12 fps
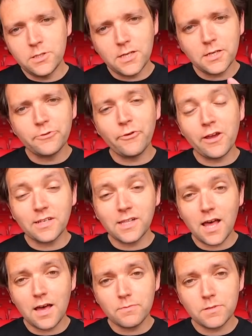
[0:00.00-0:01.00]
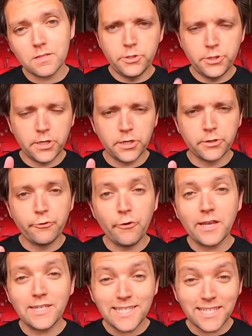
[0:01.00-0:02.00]
Two great clubs, two
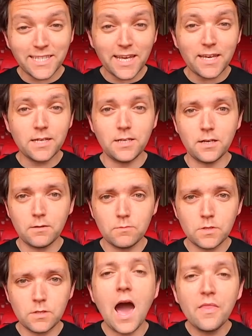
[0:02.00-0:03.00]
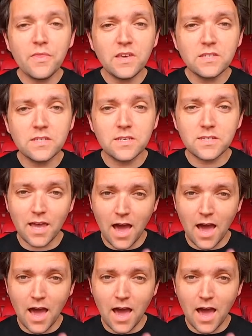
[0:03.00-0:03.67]
great stadiums, and this is